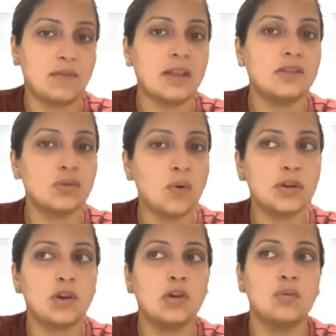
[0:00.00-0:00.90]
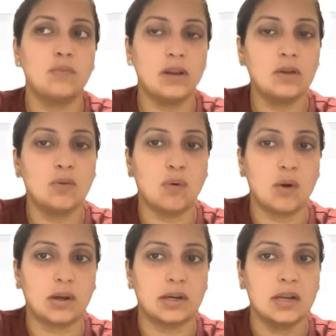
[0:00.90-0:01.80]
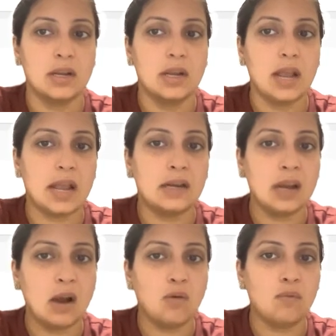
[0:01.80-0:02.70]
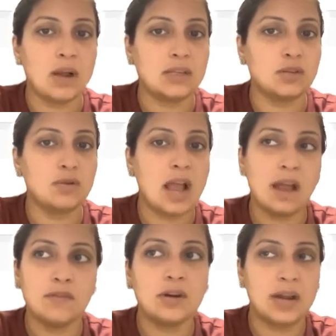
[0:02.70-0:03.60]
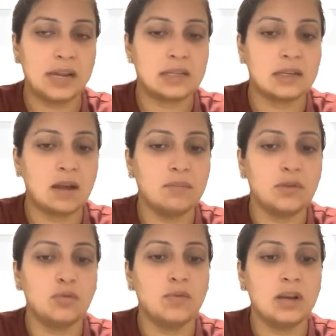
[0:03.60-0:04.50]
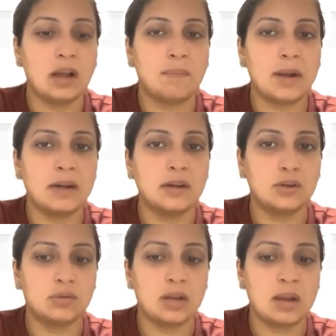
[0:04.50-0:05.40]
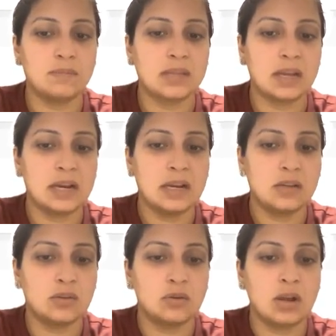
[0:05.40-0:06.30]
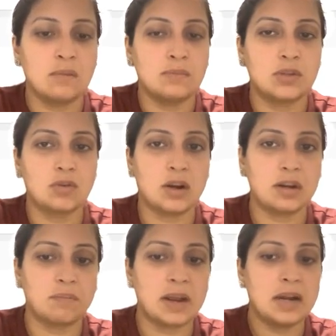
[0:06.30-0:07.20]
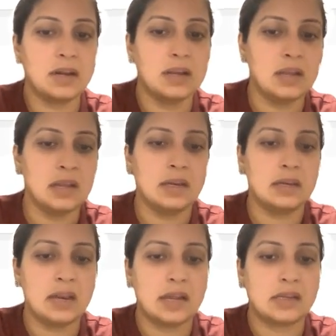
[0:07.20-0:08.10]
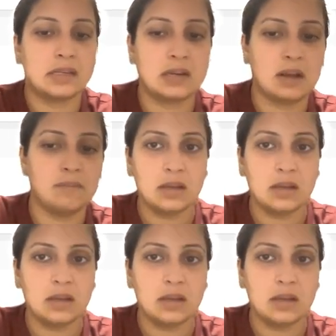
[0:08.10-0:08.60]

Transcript: And so on your loop will go on. And now once you have your next num, you will append it to the nums array. So nums dot append next num.